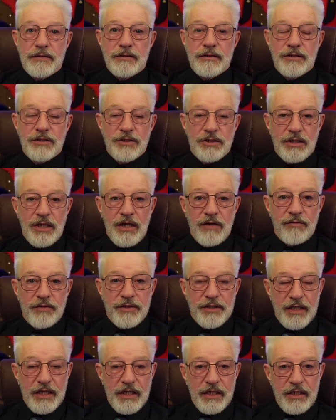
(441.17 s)
Just the other
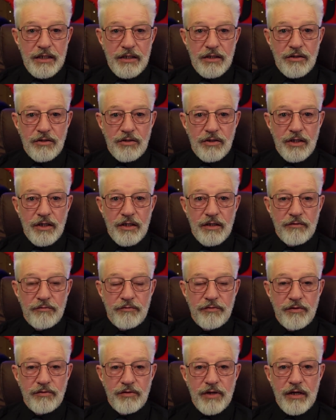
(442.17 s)
day, I
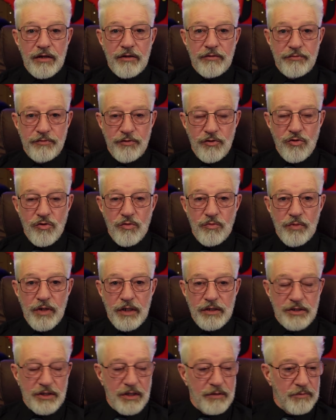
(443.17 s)
filled out the form. They
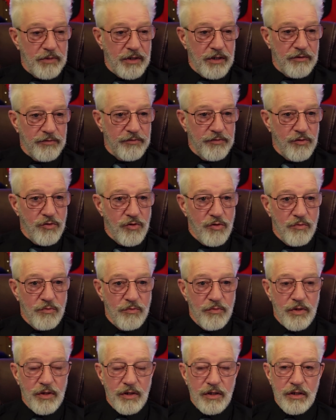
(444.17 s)
sent me the
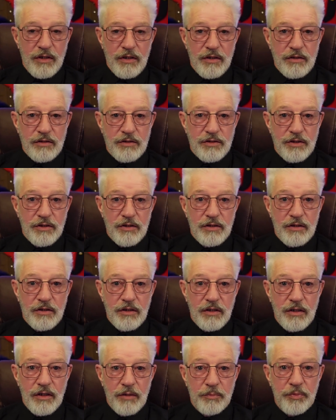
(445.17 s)
form to
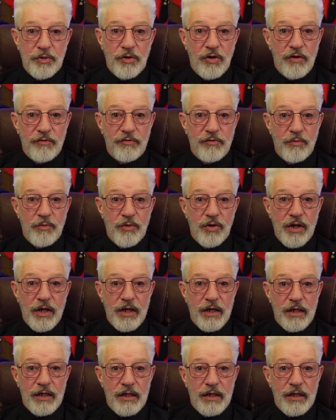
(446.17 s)
apply for my